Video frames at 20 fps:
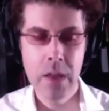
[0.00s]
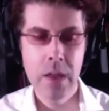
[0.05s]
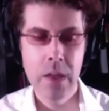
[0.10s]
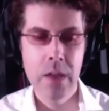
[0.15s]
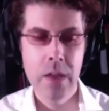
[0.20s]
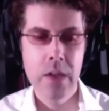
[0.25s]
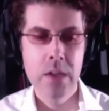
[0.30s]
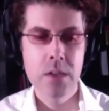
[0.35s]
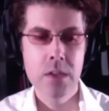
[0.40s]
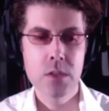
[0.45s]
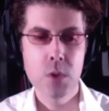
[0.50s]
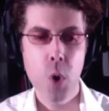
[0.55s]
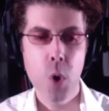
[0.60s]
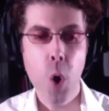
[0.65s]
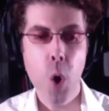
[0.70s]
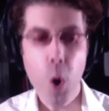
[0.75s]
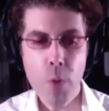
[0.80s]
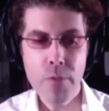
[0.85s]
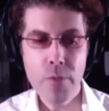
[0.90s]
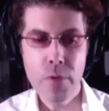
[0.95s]
So
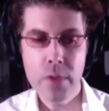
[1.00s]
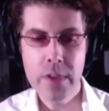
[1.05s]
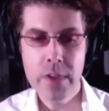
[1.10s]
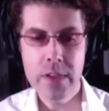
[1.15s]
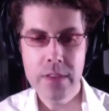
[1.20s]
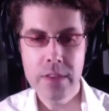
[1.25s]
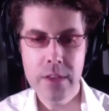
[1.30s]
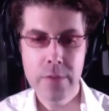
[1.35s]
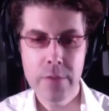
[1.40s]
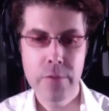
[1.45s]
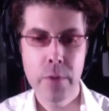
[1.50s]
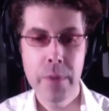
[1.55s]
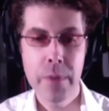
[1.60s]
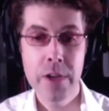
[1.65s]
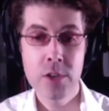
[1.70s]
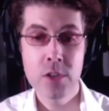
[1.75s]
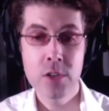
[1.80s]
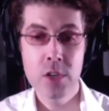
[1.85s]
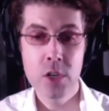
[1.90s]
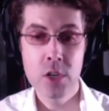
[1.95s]
hopefully the
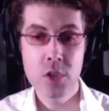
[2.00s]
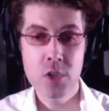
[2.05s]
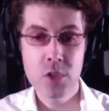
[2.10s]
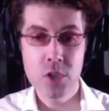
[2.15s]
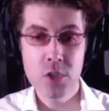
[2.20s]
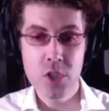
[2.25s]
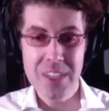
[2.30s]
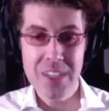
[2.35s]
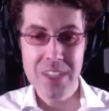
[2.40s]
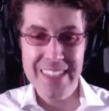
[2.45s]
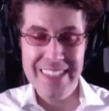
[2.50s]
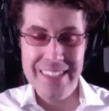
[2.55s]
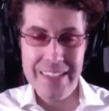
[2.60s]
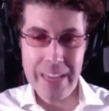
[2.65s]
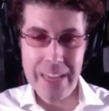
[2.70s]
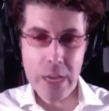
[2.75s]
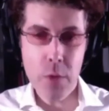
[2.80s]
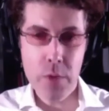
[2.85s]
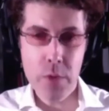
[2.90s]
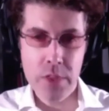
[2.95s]
information doesn't just
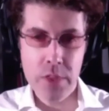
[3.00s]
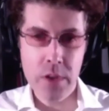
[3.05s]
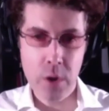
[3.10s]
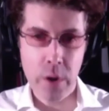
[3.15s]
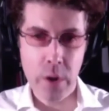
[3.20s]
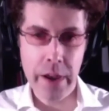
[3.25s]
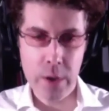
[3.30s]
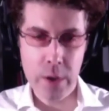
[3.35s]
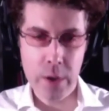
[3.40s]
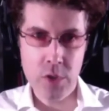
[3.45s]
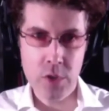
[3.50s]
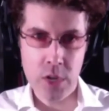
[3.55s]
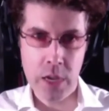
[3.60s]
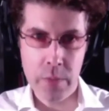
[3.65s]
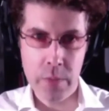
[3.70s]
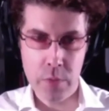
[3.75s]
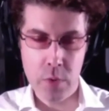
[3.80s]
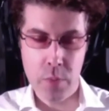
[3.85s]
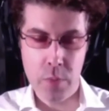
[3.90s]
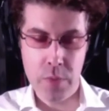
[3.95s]
stay within our echo
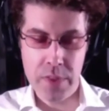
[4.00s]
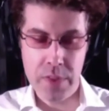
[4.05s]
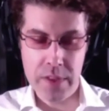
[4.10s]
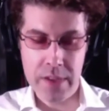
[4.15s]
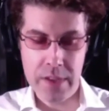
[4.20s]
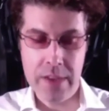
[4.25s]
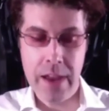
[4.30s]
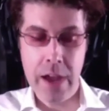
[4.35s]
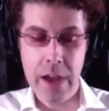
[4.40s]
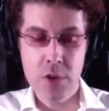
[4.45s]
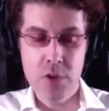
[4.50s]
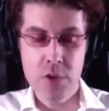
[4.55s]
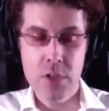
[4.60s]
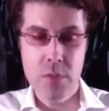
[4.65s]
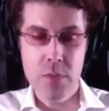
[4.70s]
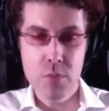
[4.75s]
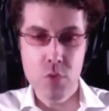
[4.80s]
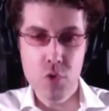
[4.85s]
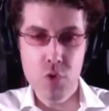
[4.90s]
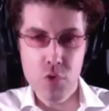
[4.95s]
chamber, but that can actually
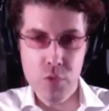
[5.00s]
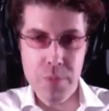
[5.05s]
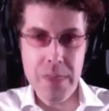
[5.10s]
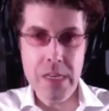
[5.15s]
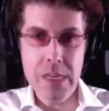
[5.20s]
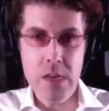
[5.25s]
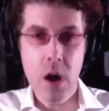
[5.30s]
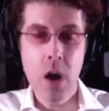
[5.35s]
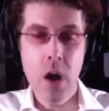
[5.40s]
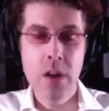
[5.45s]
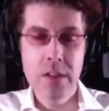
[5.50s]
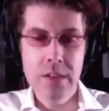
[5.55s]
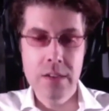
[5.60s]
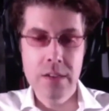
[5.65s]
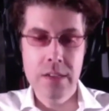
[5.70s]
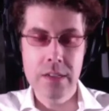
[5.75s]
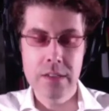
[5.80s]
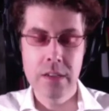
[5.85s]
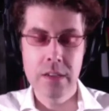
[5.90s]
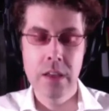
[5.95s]
move beyond
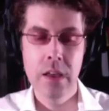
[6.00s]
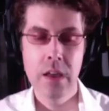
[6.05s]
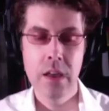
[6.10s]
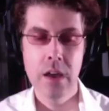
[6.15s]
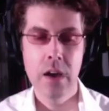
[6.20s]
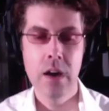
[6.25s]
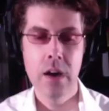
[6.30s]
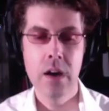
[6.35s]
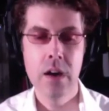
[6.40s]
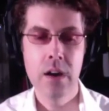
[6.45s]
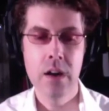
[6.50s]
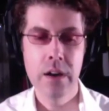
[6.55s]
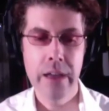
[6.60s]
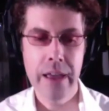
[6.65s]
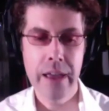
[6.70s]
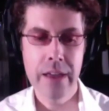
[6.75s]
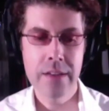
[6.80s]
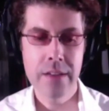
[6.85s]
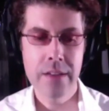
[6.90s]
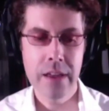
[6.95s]
it,
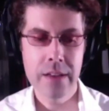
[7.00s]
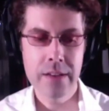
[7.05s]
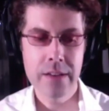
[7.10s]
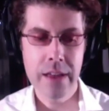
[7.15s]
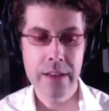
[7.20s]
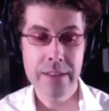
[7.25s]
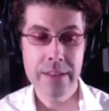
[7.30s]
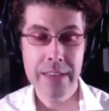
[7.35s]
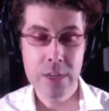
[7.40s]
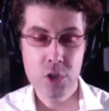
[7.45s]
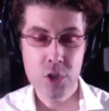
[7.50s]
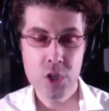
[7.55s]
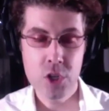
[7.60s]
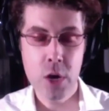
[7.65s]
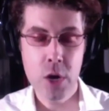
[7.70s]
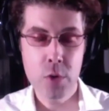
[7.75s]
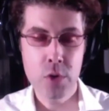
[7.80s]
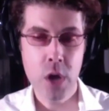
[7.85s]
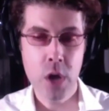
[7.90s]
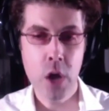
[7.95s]
and get
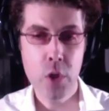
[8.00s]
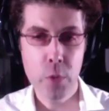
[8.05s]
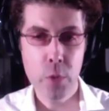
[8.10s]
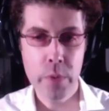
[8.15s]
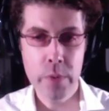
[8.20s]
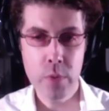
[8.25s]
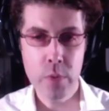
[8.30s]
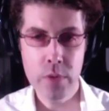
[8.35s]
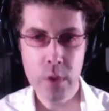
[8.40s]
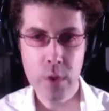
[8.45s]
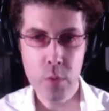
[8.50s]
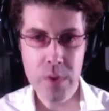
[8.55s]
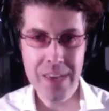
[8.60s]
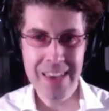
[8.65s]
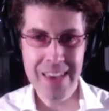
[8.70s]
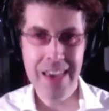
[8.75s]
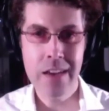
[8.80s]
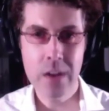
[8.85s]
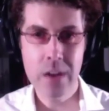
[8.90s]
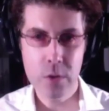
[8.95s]
shared to other people that we
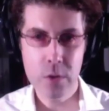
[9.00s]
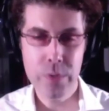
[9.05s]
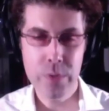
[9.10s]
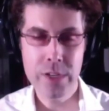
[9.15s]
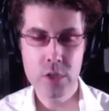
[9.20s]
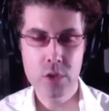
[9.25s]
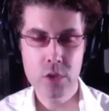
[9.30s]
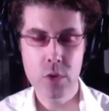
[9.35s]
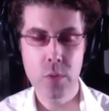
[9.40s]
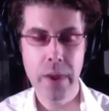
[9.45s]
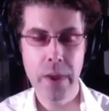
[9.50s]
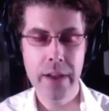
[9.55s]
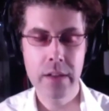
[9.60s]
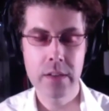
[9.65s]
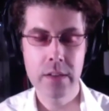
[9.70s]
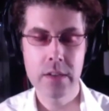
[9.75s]
cannot reach directly.